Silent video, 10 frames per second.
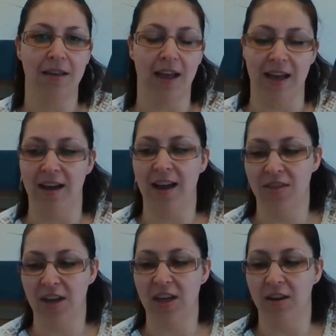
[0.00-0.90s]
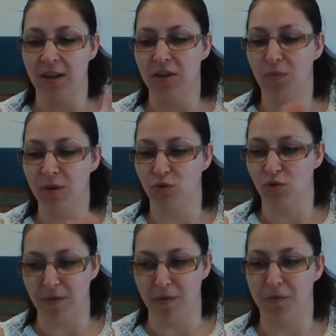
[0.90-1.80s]
And the real
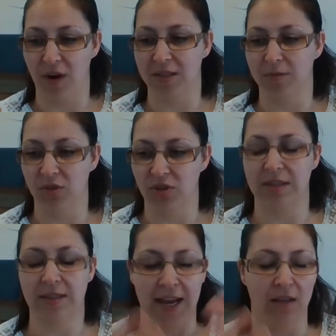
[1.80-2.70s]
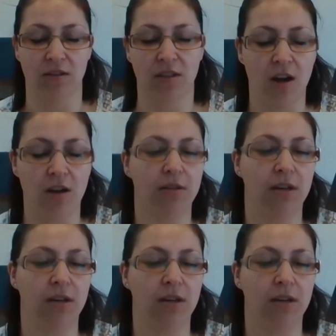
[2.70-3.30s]
driver for us was just taking stock,